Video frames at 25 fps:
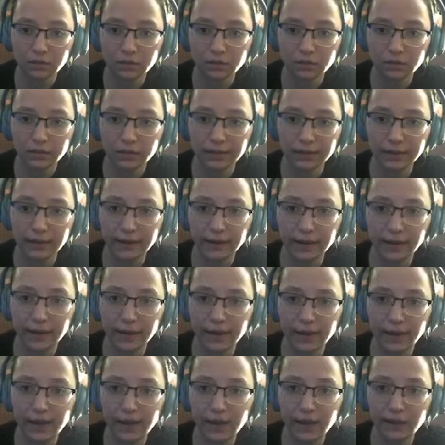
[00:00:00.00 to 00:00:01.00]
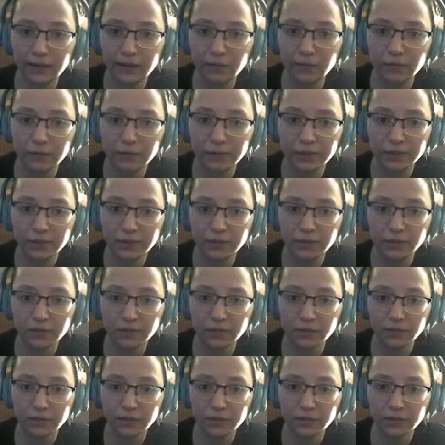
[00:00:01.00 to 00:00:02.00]
Yeah, we were here
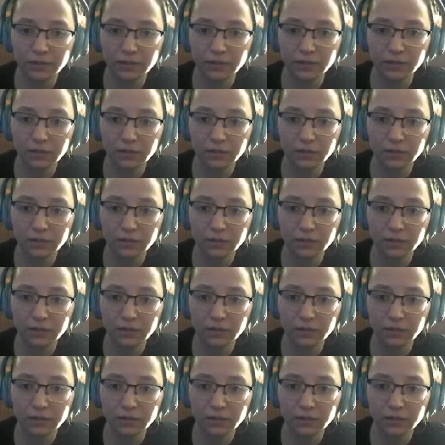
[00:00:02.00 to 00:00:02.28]
earlier.